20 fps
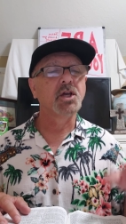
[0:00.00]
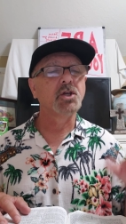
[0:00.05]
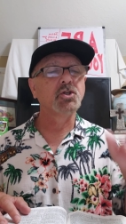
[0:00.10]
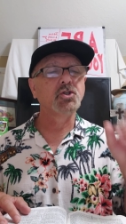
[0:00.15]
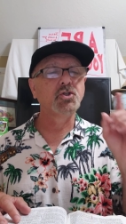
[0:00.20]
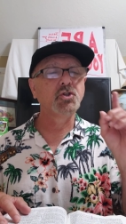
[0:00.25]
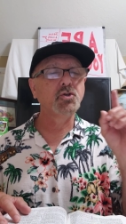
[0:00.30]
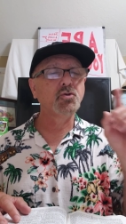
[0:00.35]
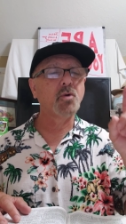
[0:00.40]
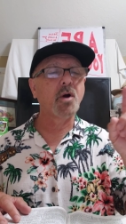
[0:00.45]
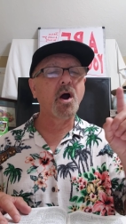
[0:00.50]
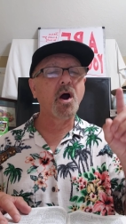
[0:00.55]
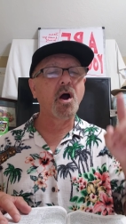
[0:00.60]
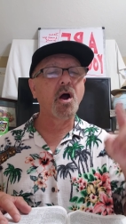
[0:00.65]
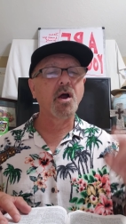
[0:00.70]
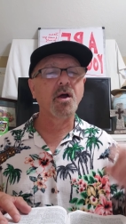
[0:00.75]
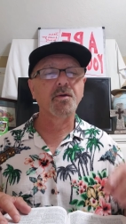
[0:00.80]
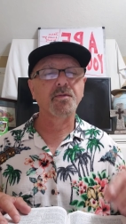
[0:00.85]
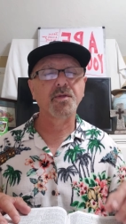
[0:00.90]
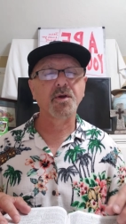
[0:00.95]
You
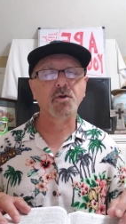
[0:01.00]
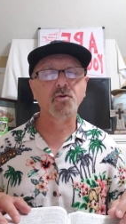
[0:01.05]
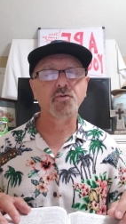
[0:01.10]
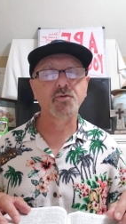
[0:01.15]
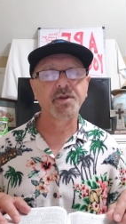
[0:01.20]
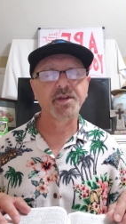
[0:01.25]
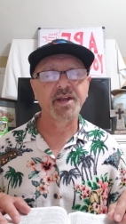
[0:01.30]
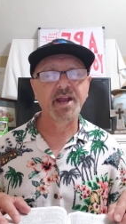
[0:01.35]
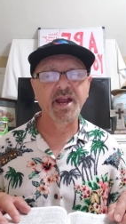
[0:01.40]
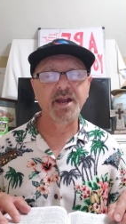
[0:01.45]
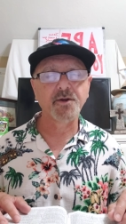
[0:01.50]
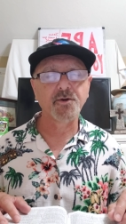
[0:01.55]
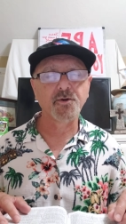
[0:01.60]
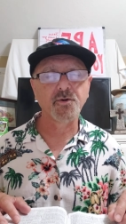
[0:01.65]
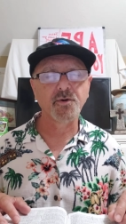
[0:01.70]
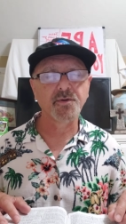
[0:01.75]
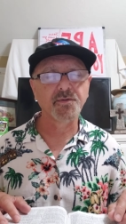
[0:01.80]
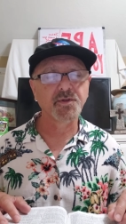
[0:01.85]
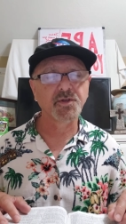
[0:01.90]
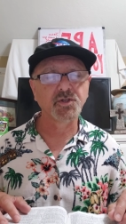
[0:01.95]
are the
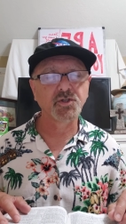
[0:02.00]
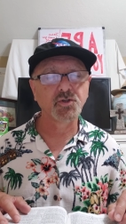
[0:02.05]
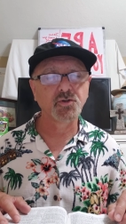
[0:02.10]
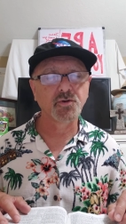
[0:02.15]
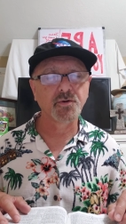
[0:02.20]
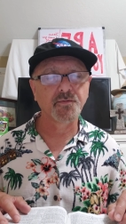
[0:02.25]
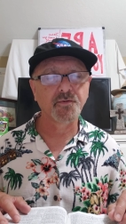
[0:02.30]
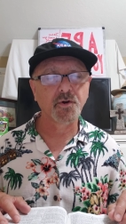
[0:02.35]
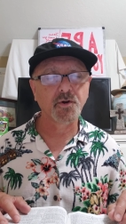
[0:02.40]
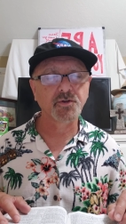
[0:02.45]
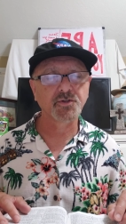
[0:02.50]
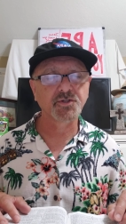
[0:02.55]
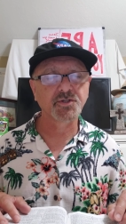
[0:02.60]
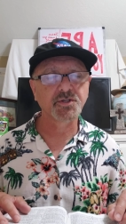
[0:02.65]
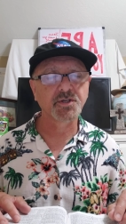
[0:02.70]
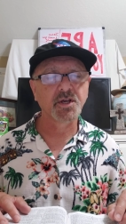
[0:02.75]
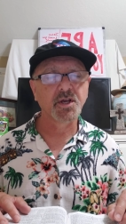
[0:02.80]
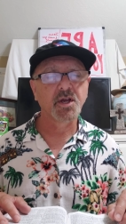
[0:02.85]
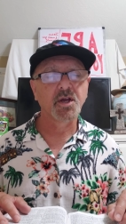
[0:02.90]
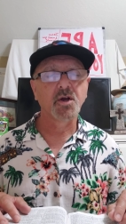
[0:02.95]
creator of the
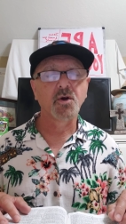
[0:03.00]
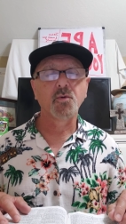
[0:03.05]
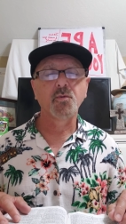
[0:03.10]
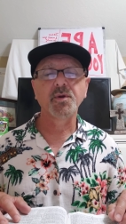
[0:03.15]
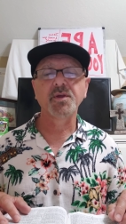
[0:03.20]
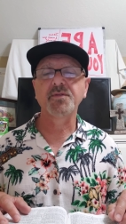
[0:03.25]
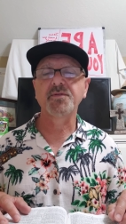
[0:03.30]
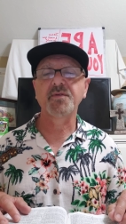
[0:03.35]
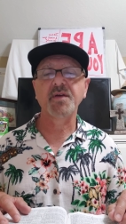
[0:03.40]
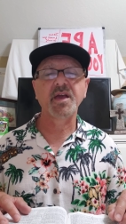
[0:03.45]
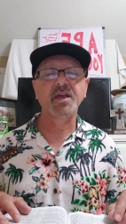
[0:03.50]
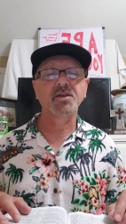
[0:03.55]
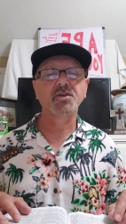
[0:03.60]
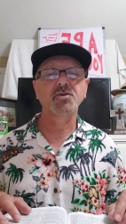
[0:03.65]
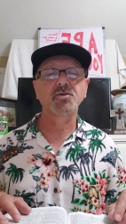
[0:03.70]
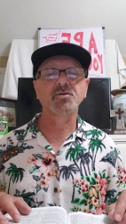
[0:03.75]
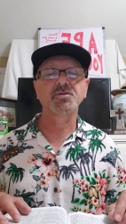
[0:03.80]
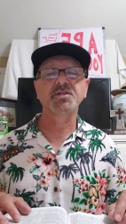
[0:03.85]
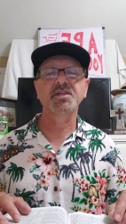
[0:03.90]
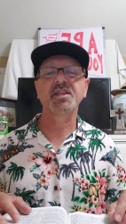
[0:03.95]
universe. We thank you.